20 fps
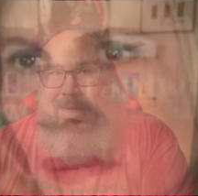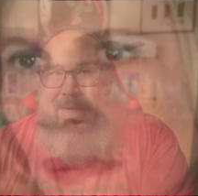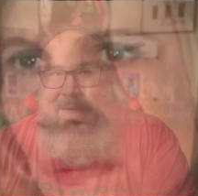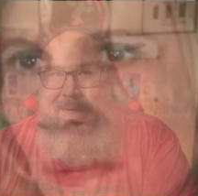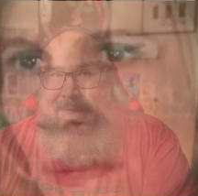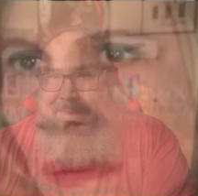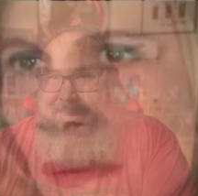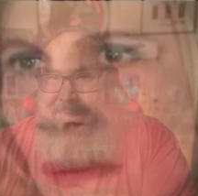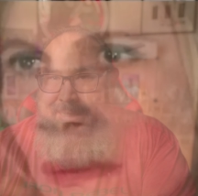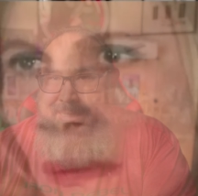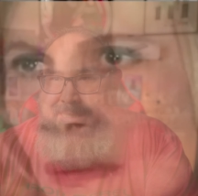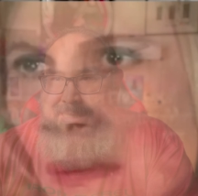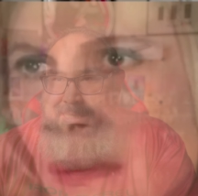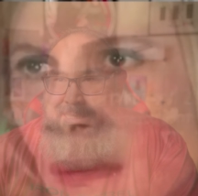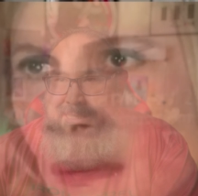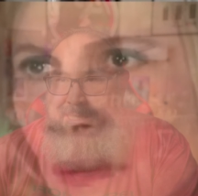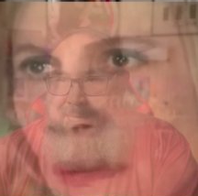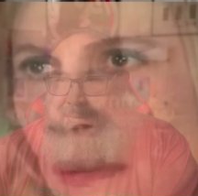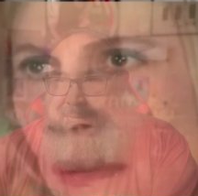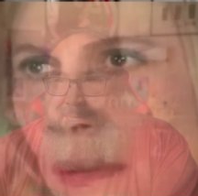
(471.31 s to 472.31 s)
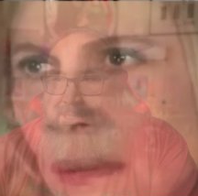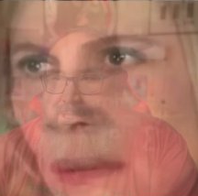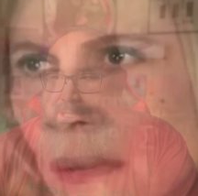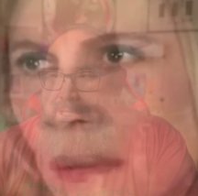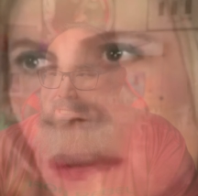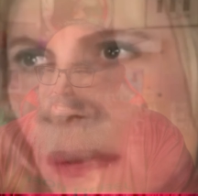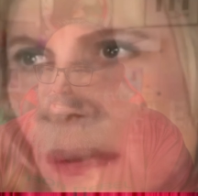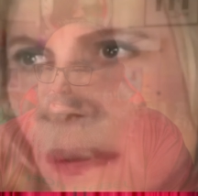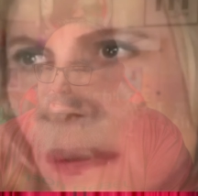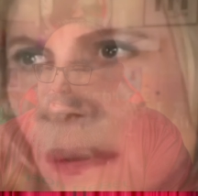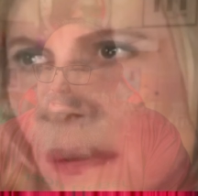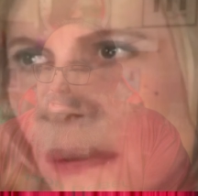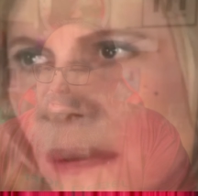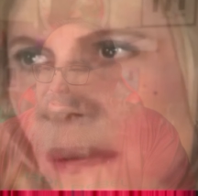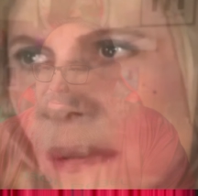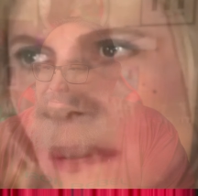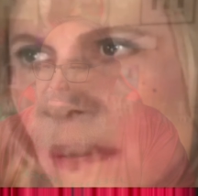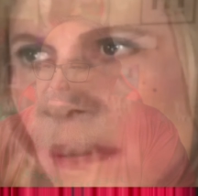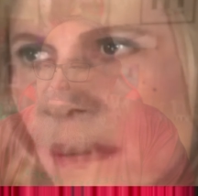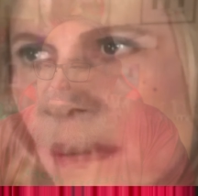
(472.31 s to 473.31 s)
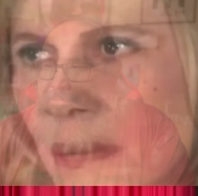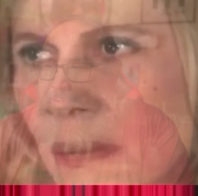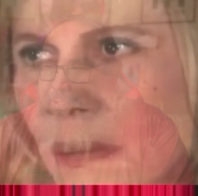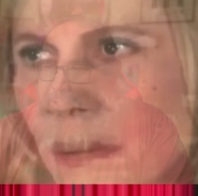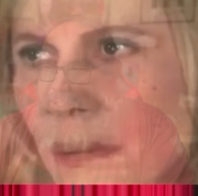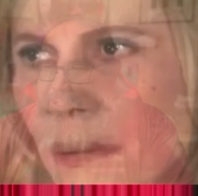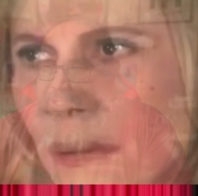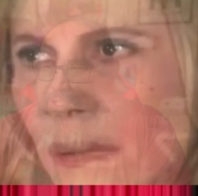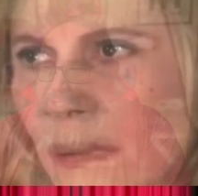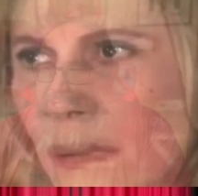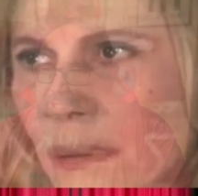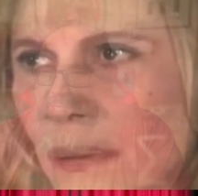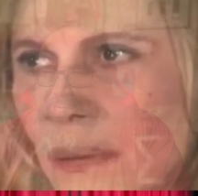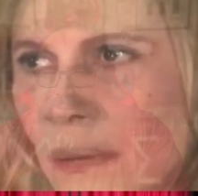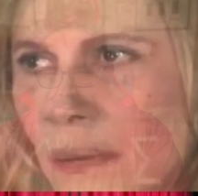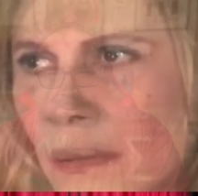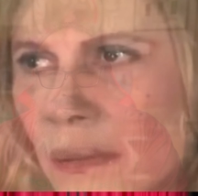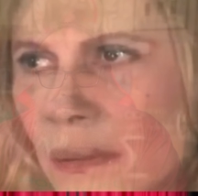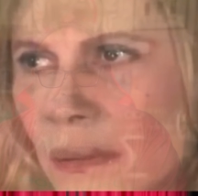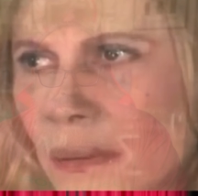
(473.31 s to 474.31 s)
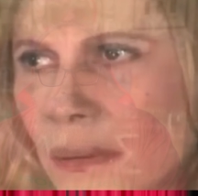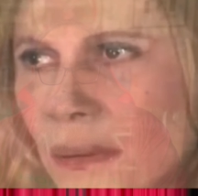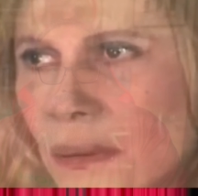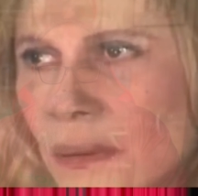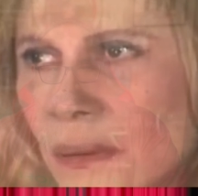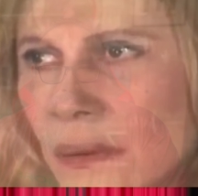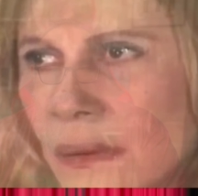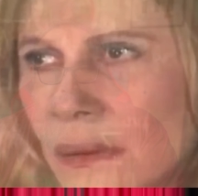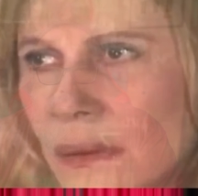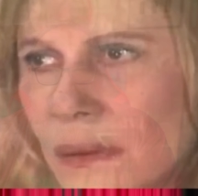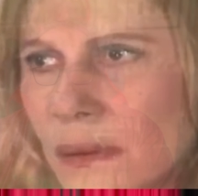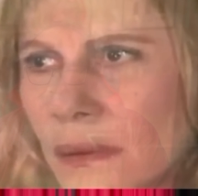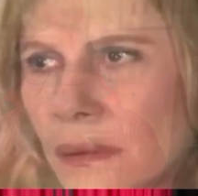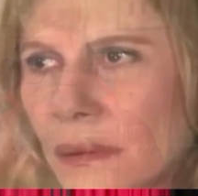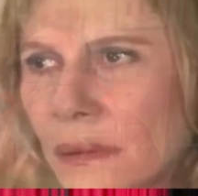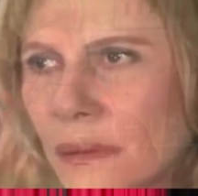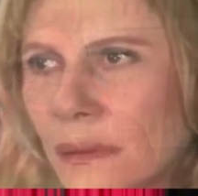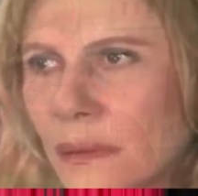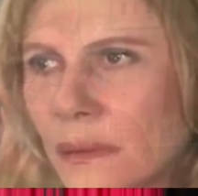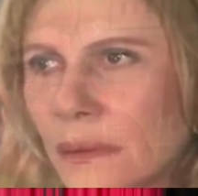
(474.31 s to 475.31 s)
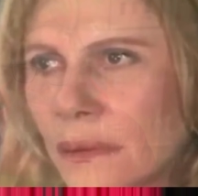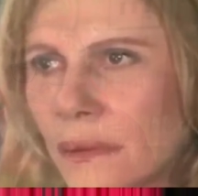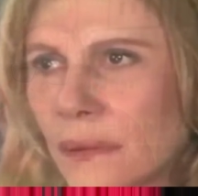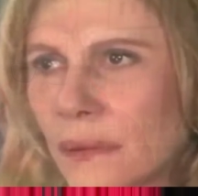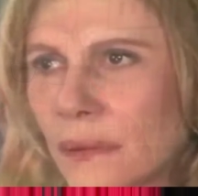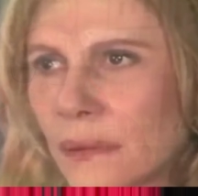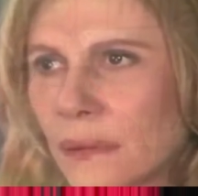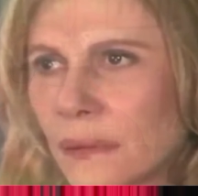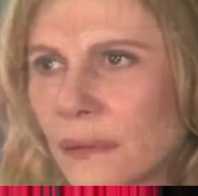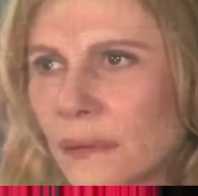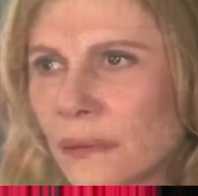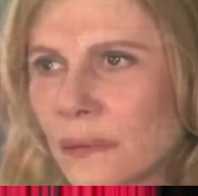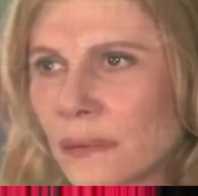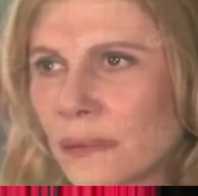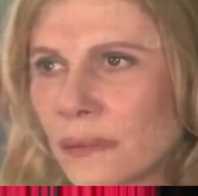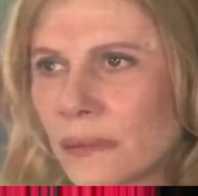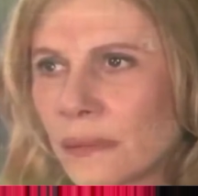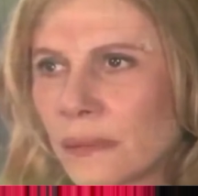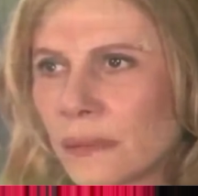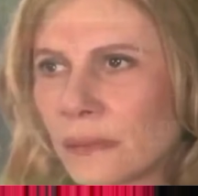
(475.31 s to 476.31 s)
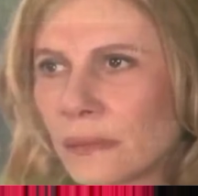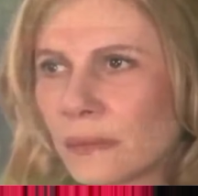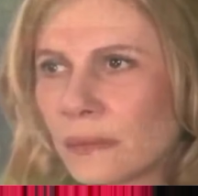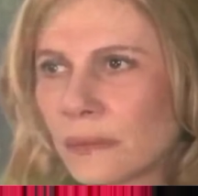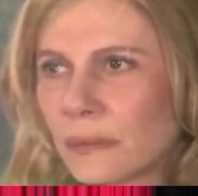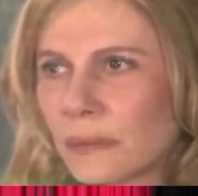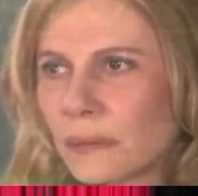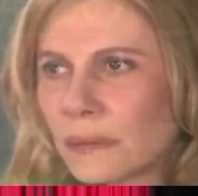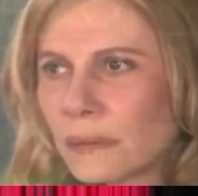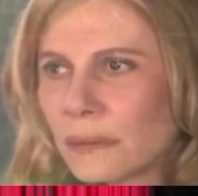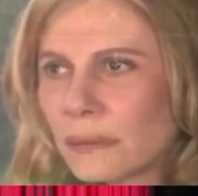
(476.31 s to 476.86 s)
and then it's not just the first generation, but then there's a second generation, so